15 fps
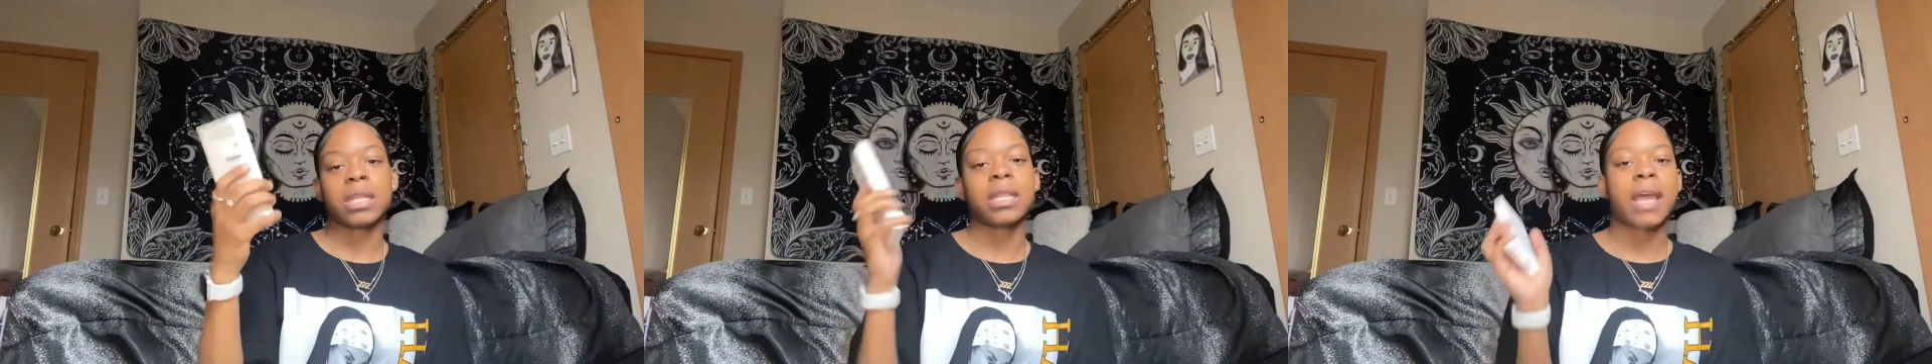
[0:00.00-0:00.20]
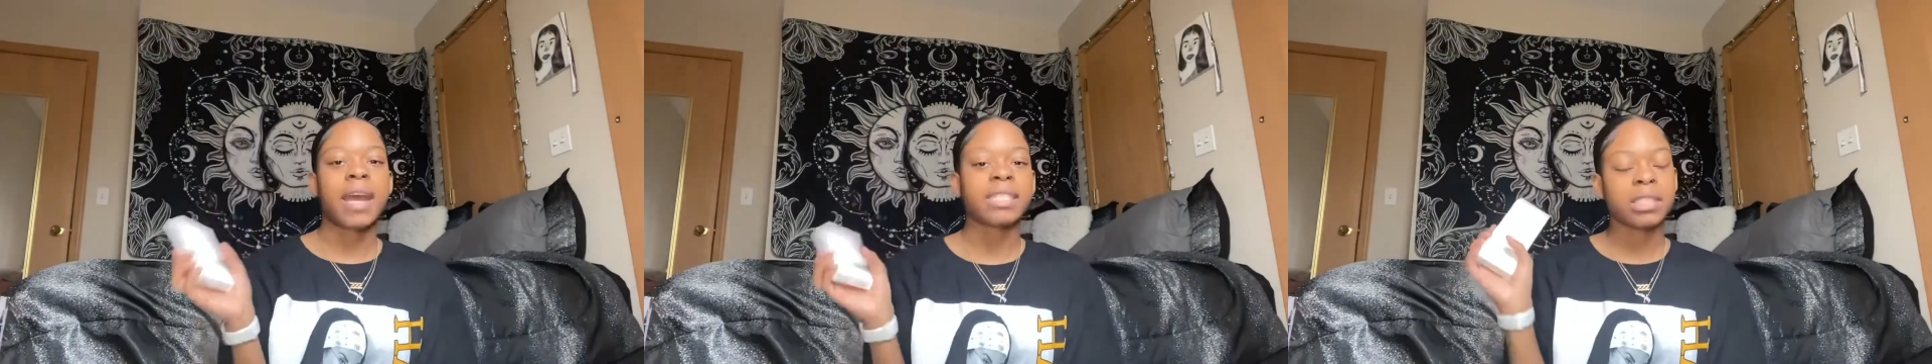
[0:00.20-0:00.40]

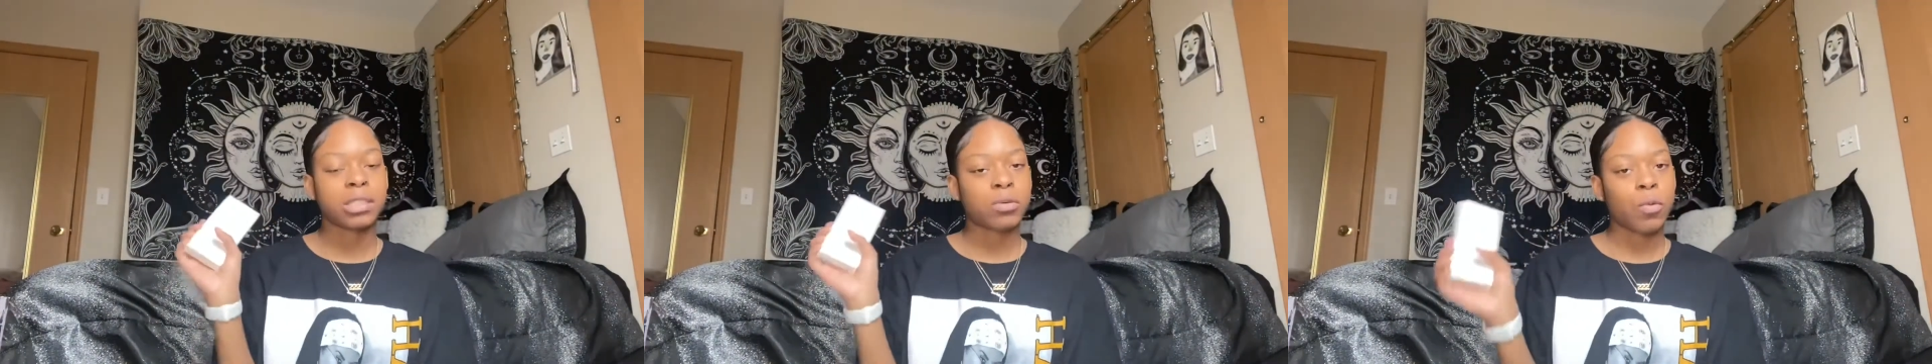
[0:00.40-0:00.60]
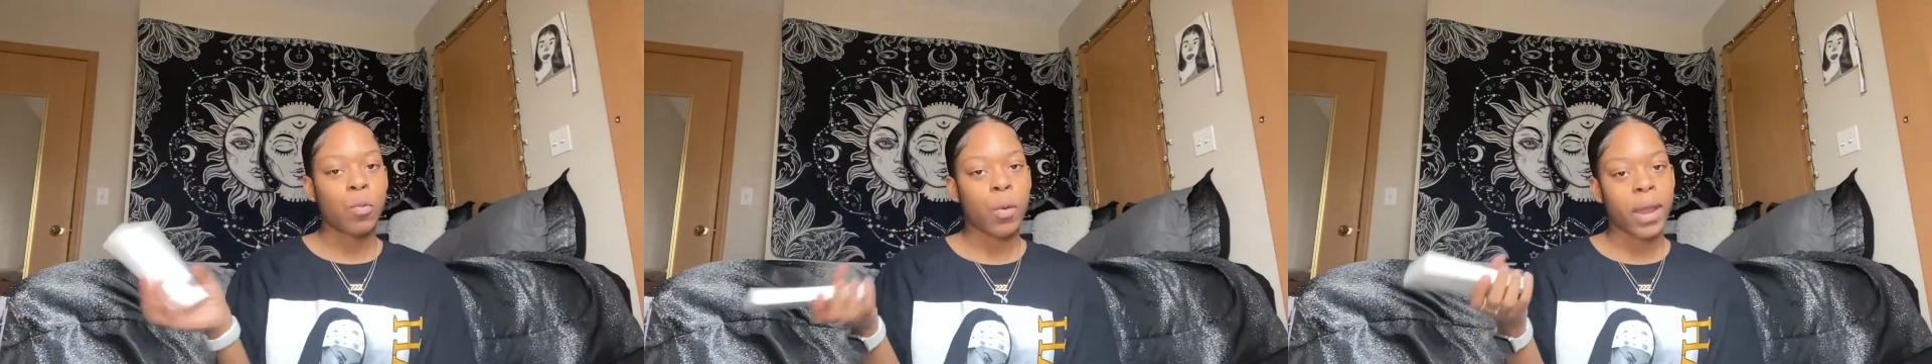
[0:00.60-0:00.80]
that's
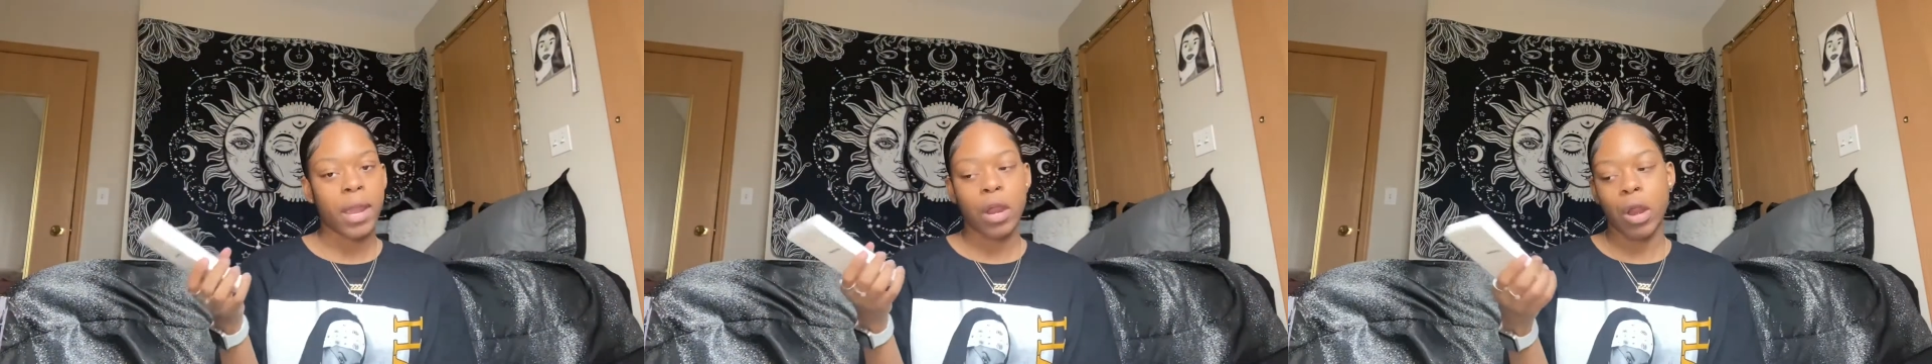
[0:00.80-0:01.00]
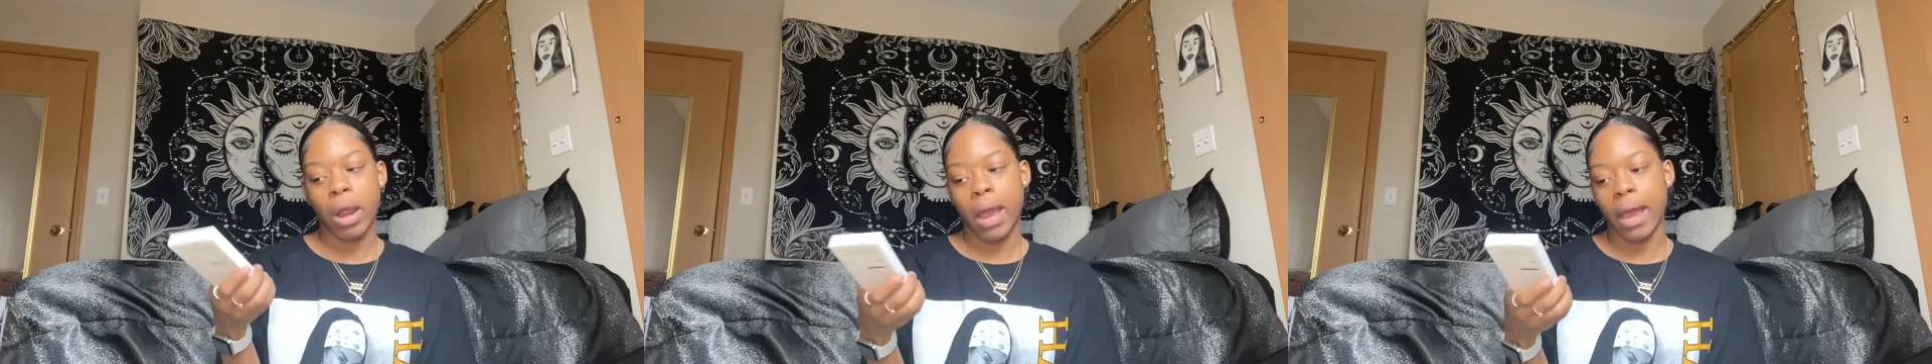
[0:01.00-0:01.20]
where
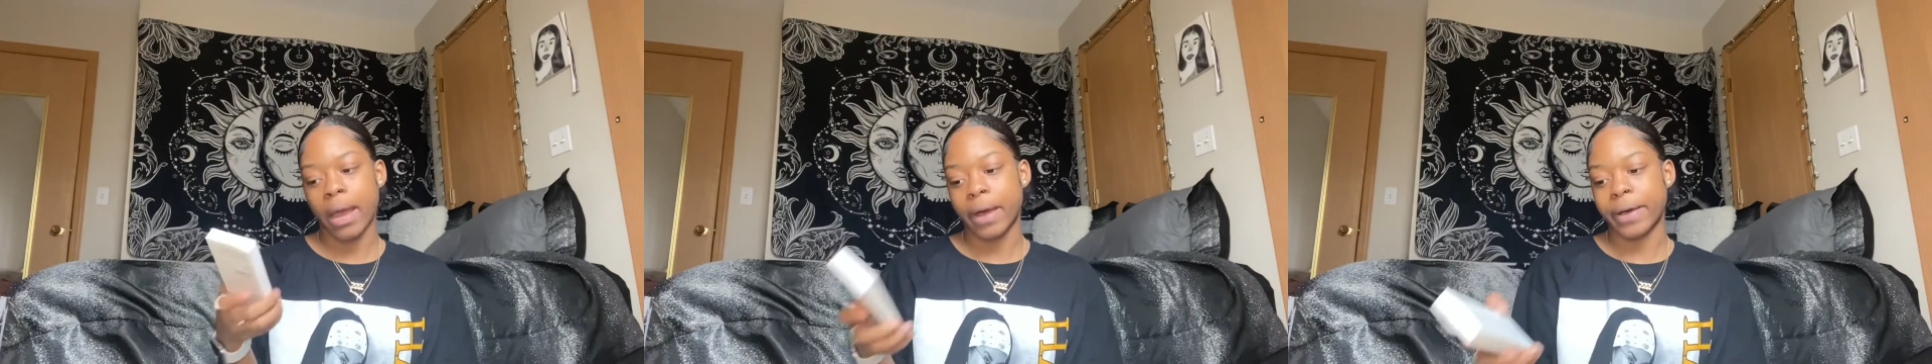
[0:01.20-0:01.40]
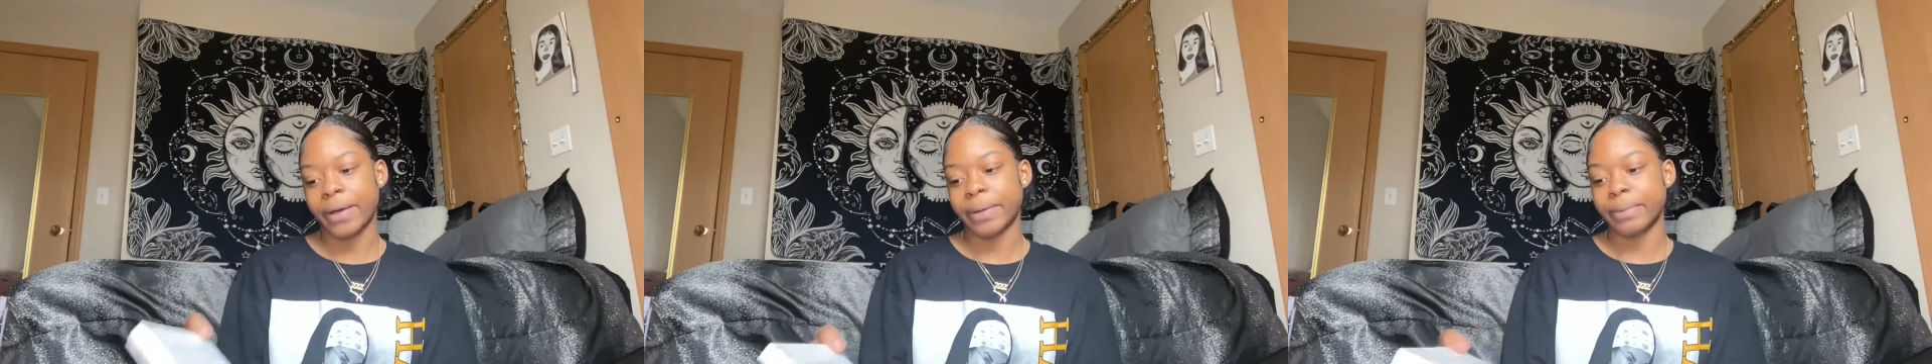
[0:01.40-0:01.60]
I
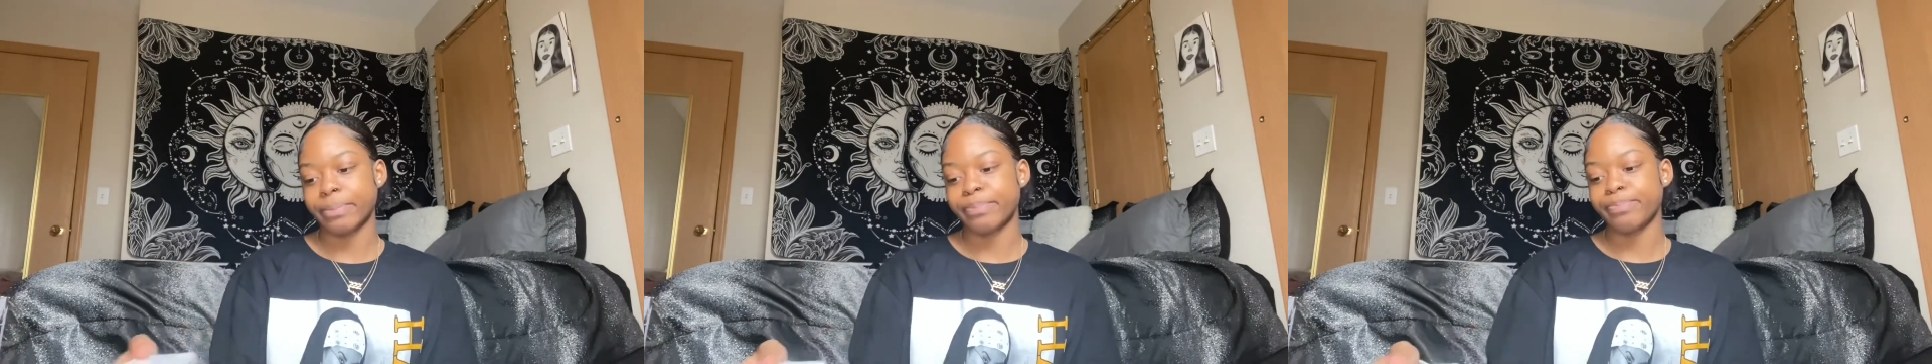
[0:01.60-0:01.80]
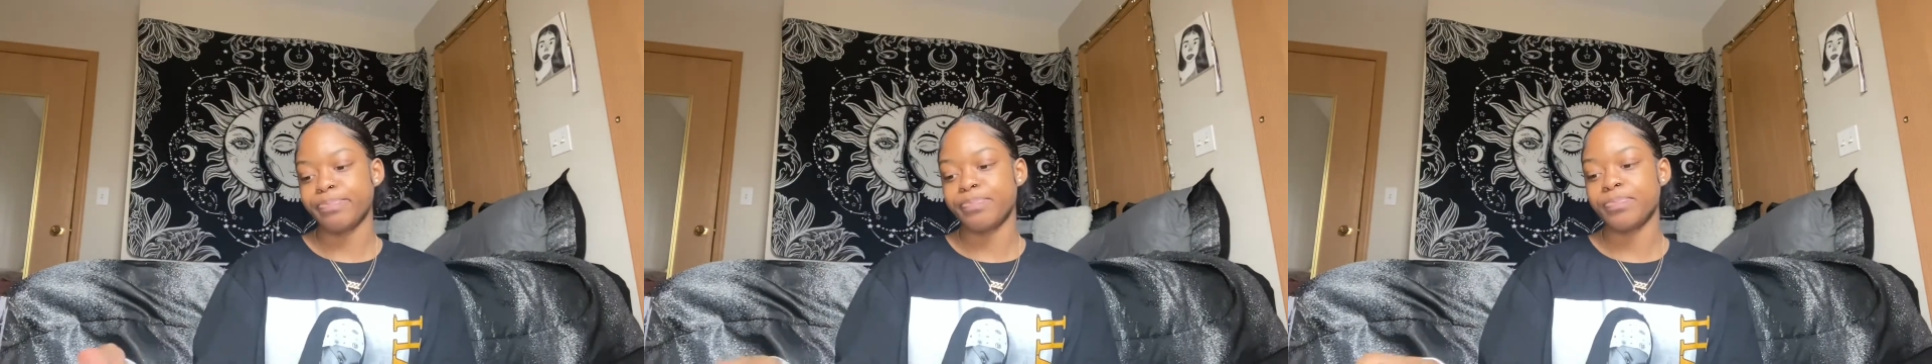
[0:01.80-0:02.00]

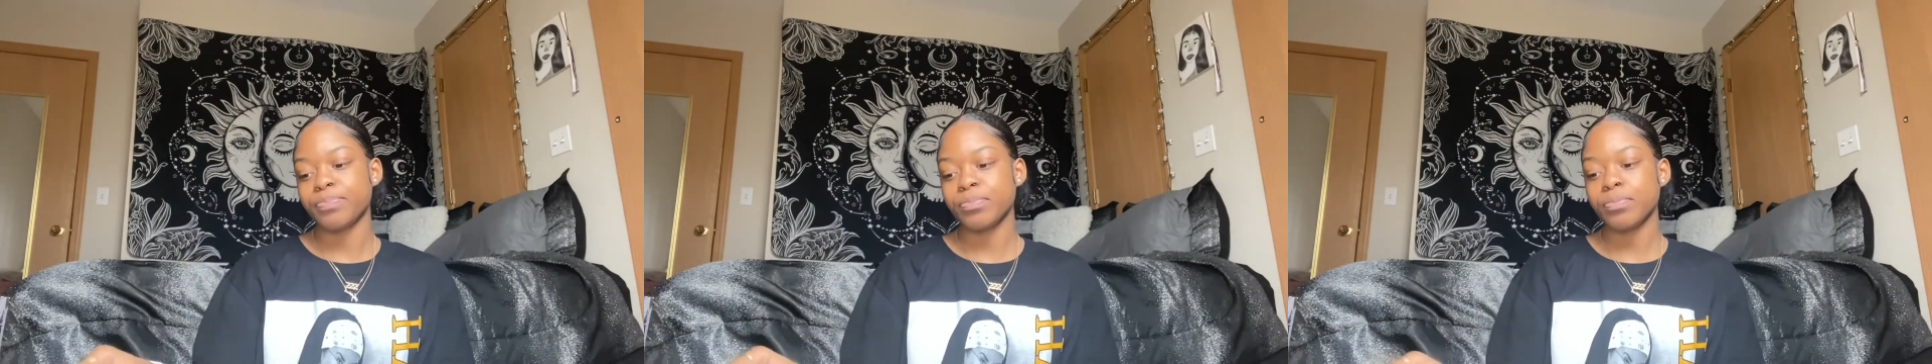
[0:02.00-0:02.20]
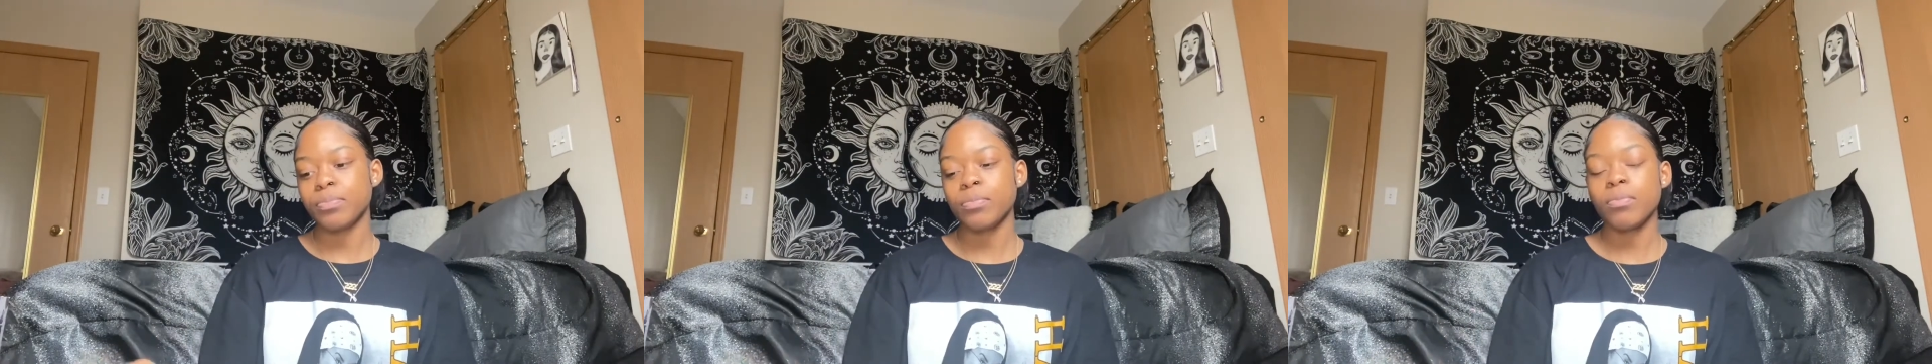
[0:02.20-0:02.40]

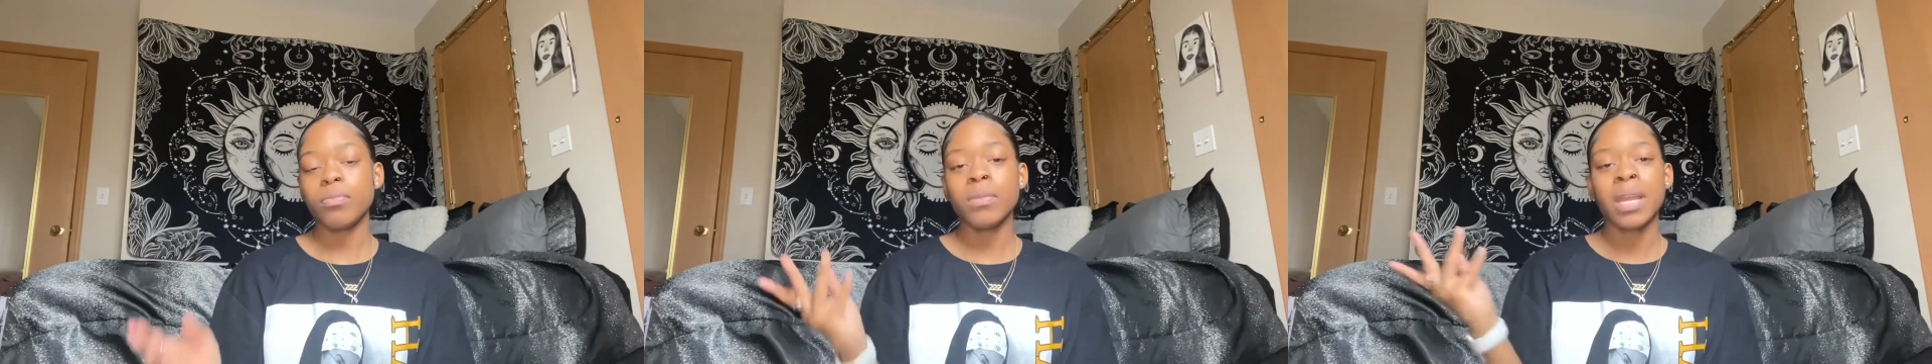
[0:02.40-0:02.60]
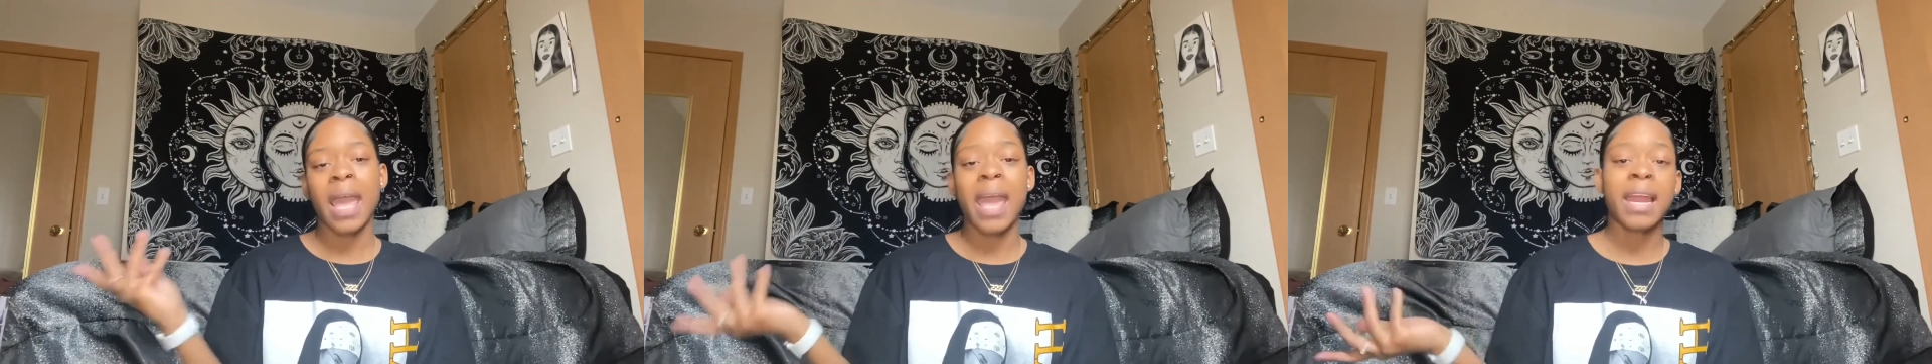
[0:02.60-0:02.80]

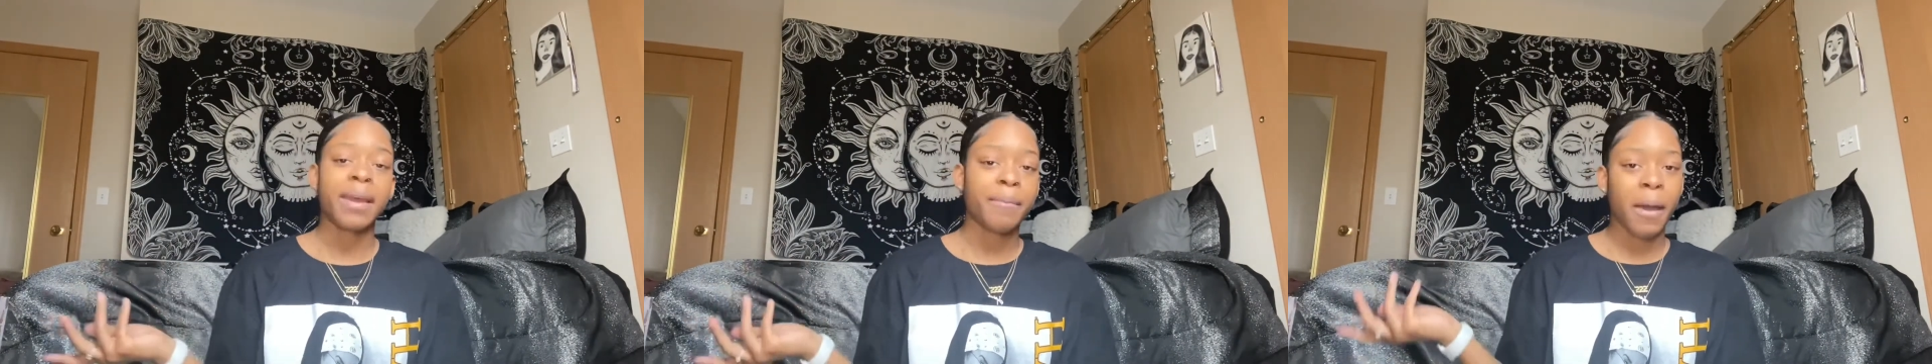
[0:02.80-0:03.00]
edit